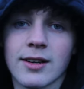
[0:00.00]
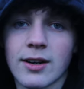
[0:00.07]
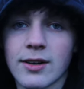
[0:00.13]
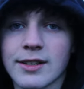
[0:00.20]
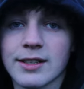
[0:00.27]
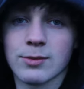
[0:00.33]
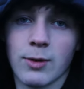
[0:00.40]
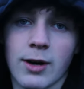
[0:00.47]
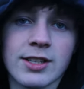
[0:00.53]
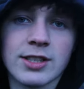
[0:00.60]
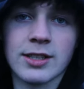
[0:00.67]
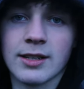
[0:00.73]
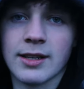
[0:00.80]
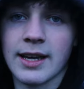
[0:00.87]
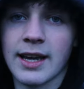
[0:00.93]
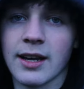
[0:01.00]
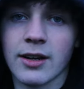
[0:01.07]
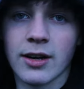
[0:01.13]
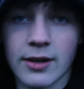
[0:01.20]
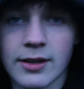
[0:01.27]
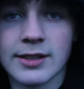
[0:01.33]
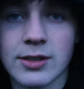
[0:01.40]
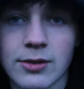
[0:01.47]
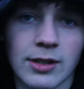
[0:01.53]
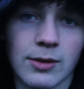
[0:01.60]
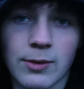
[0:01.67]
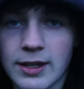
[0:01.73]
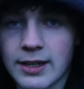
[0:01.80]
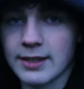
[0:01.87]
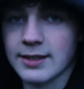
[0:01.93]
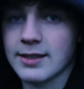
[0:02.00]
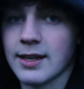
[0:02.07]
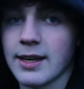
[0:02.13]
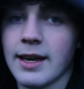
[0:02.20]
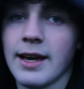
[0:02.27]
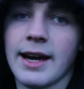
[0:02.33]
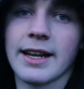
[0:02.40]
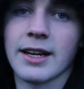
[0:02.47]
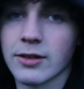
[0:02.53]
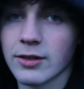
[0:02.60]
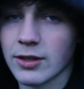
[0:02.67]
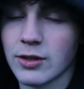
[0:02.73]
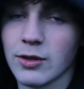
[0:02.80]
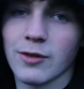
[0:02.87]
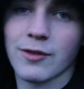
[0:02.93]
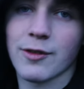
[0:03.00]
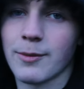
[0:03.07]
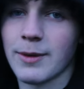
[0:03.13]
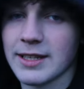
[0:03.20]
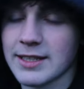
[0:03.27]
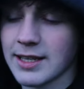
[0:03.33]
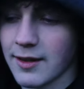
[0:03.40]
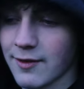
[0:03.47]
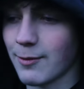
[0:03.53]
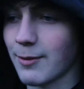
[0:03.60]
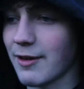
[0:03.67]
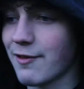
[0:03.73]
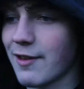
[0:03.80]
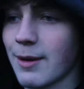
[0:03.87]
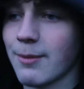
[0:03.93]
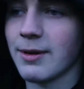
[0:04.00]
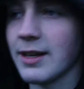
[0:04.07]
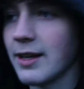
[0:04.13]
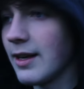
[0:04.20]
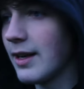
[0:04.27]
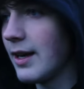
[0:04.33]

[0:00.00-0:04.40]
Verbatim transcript: God is watching and God is going to witness it. And I'm going to do it for myself and my family.